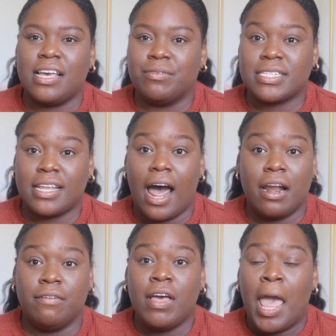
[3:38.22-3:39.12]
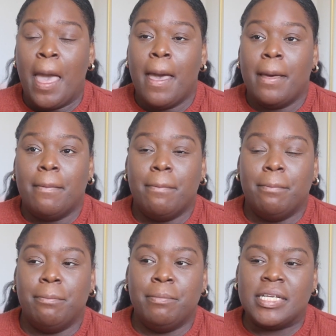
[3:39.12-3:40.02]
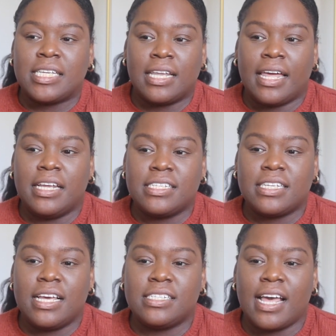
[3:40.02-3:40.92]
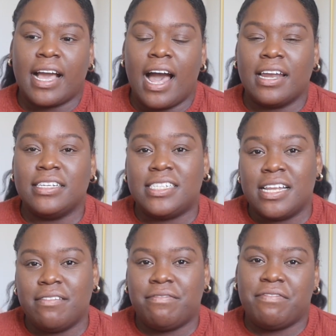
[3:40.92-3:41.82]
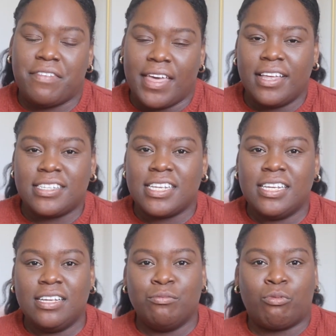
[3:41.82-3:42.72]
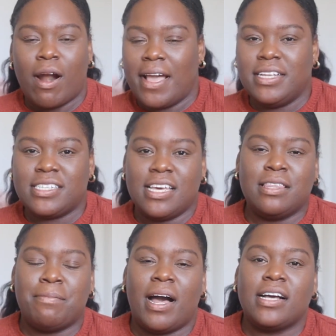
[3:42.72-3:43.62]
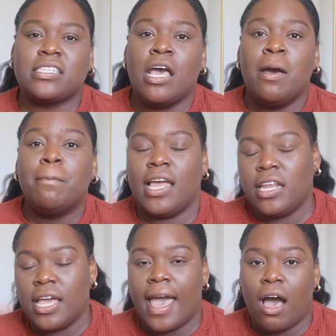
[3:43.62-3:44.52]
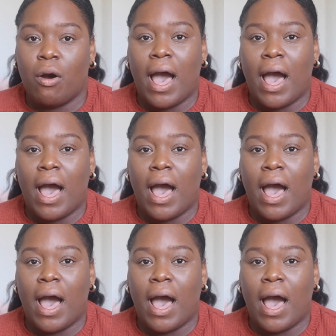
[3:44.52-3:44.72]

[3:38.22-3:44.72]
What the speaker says: it was a lot of miscellaneous things that kind of didn't fit right in the box. Anyhow,